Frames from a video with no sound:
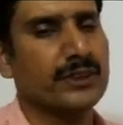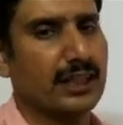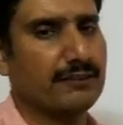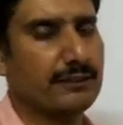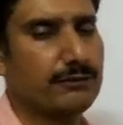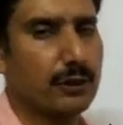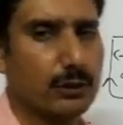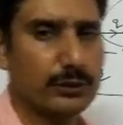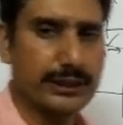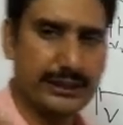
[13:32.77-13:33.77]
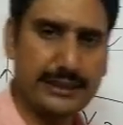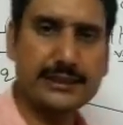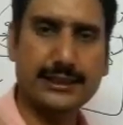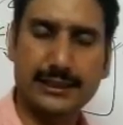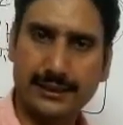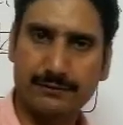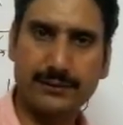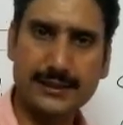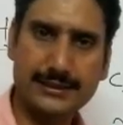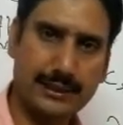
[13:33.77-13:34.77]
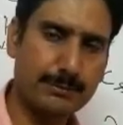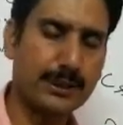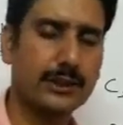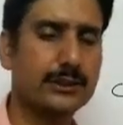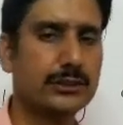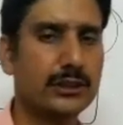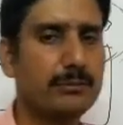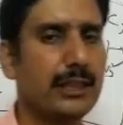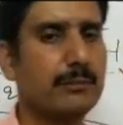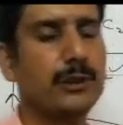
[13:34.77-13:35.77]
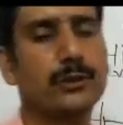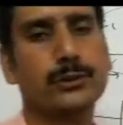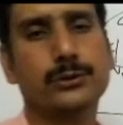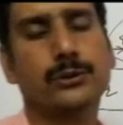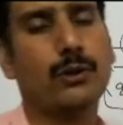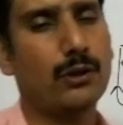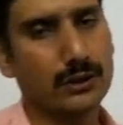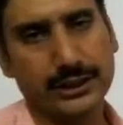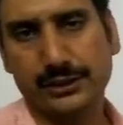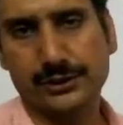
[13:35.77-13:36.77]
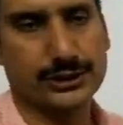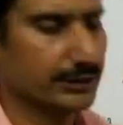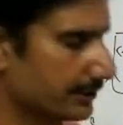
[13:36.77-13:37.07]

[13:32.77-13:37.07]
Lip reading: If you follow each and every step, you will be able to do all the questions.